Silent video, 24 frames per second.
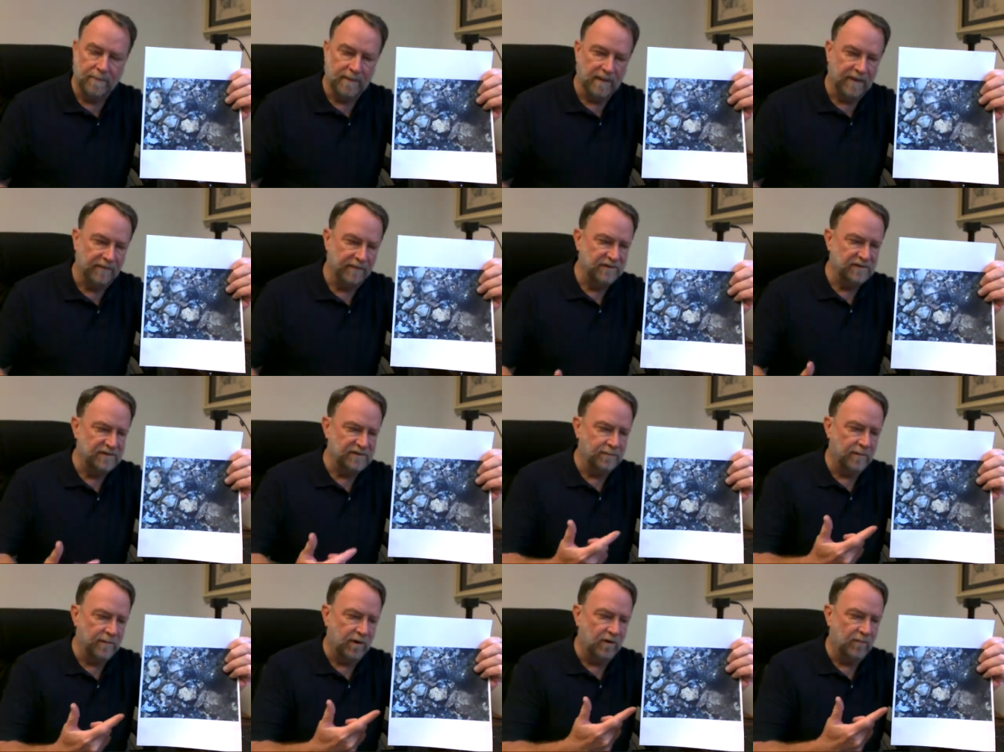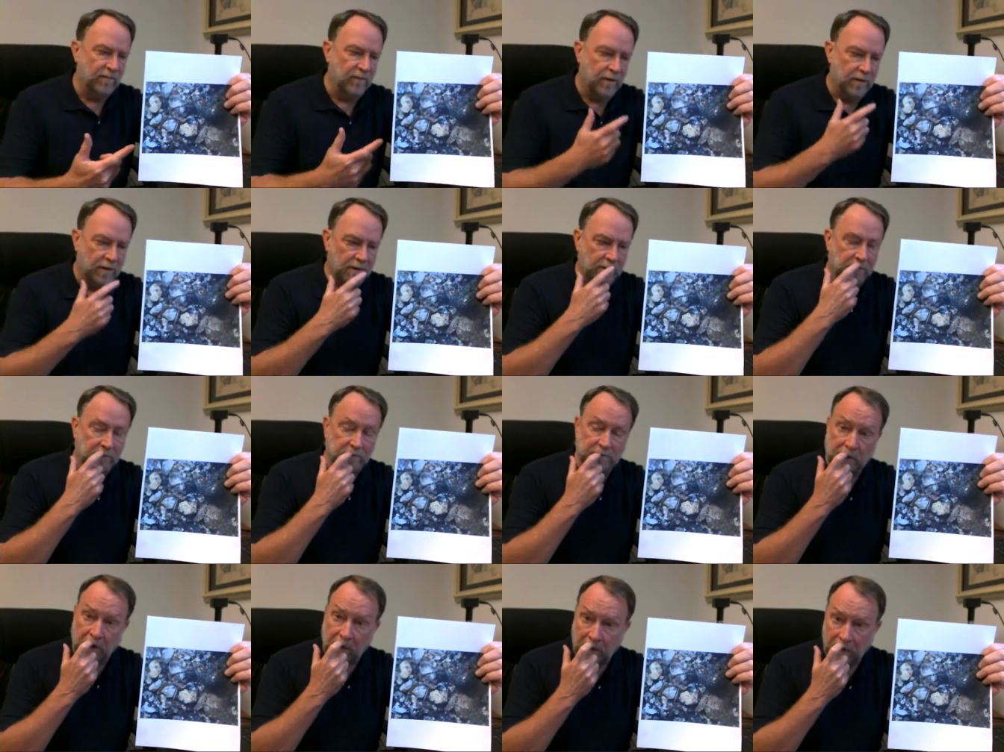And these small
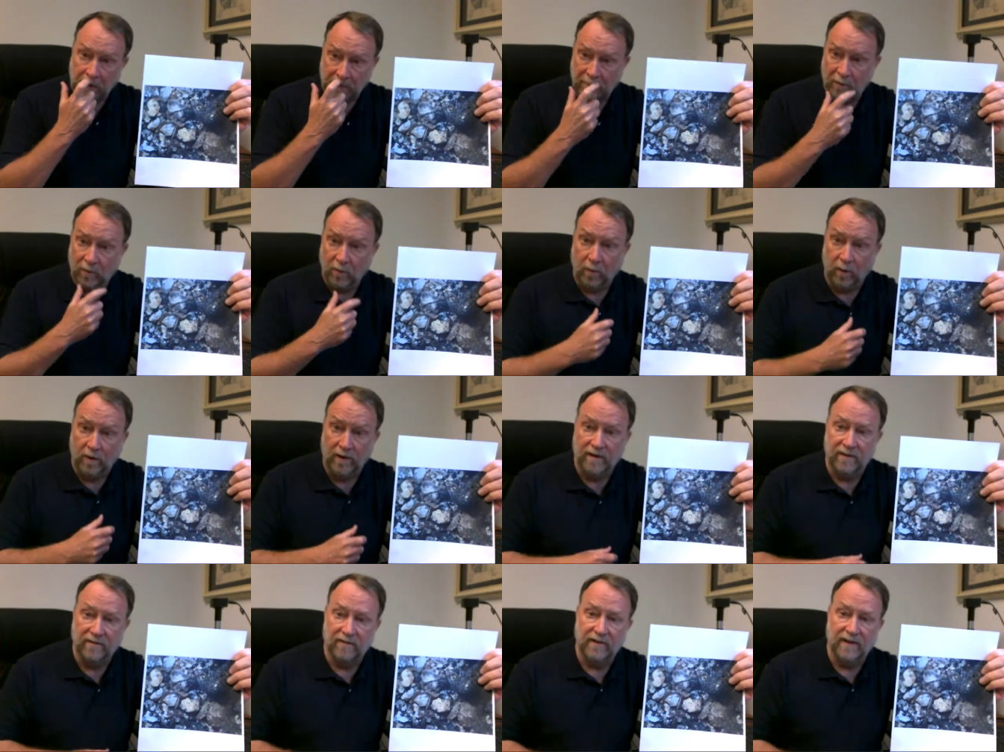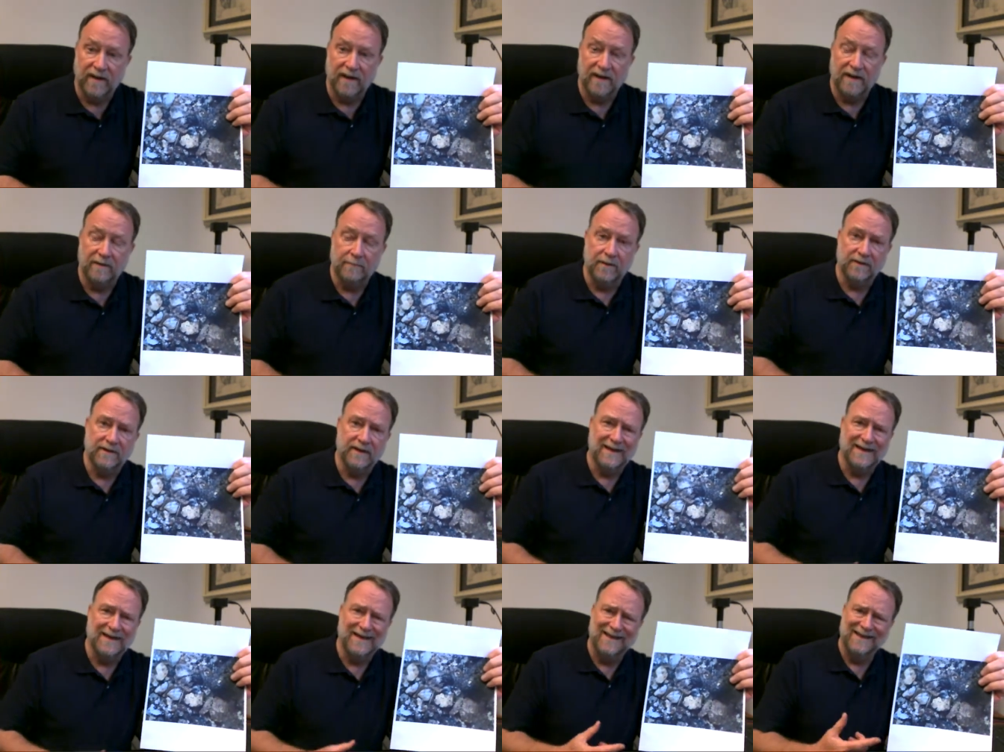particles are important,
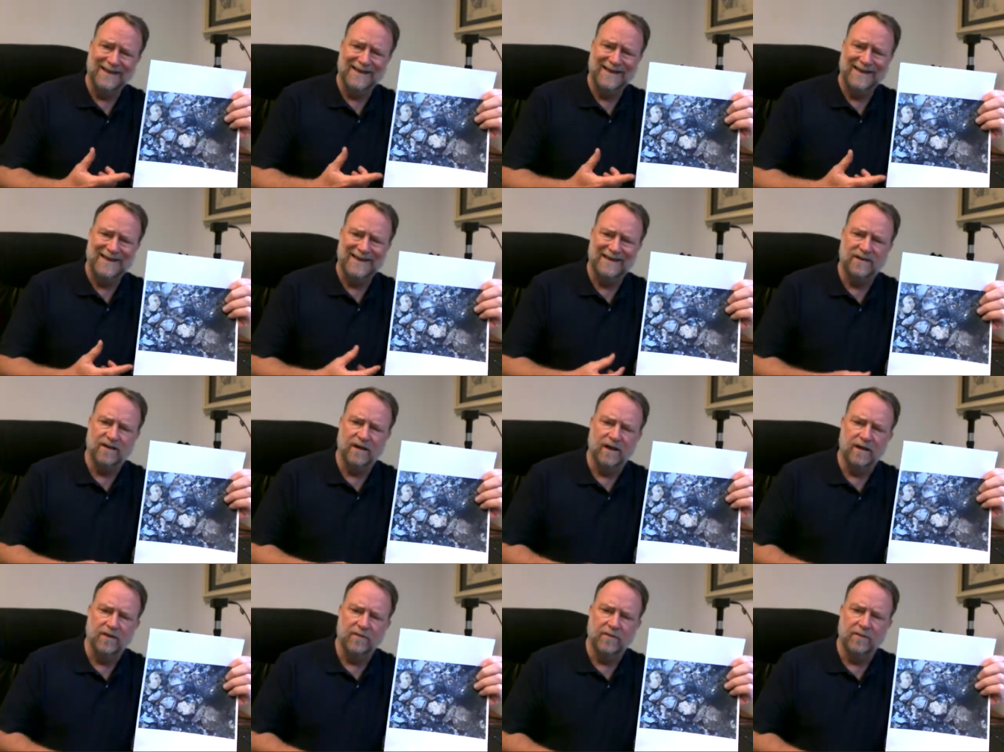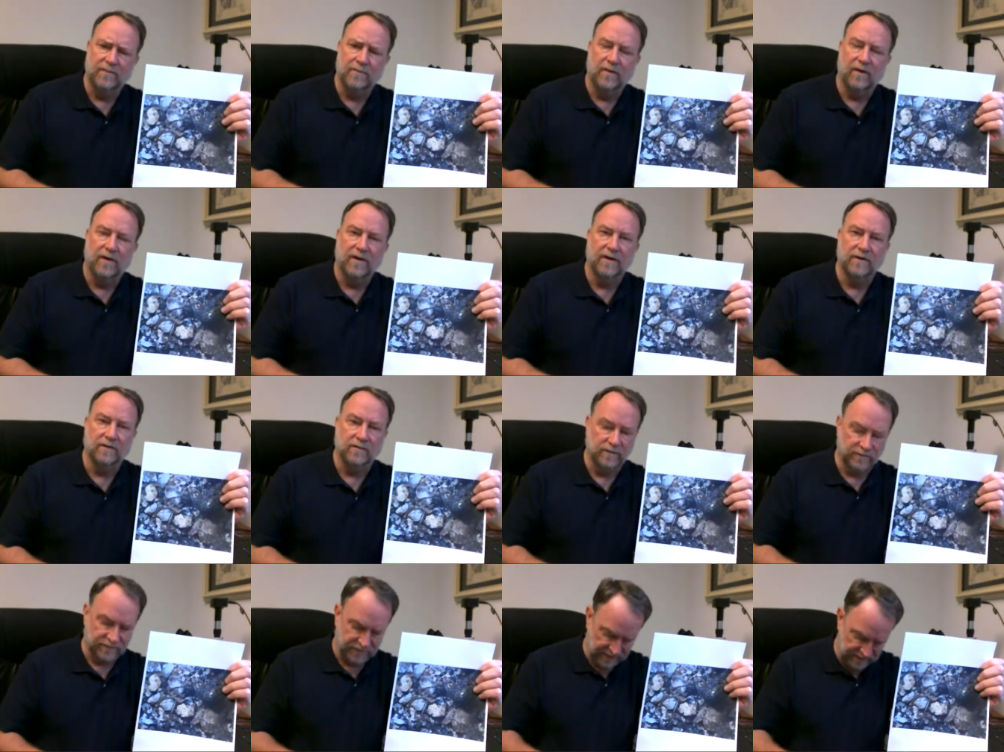but they cling to other
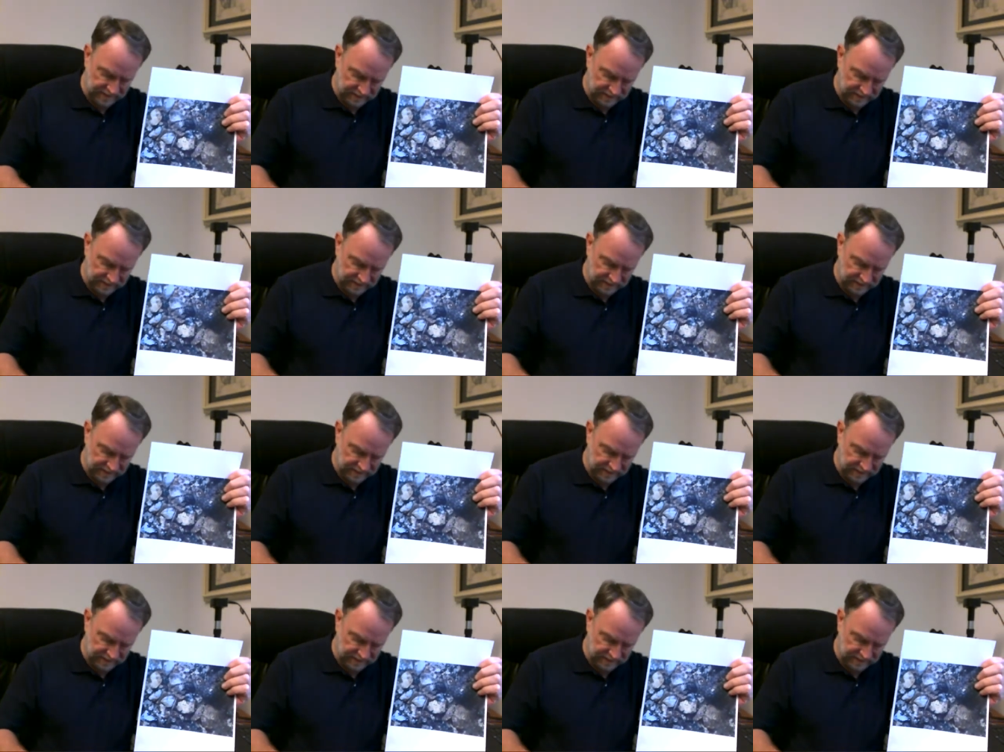particles.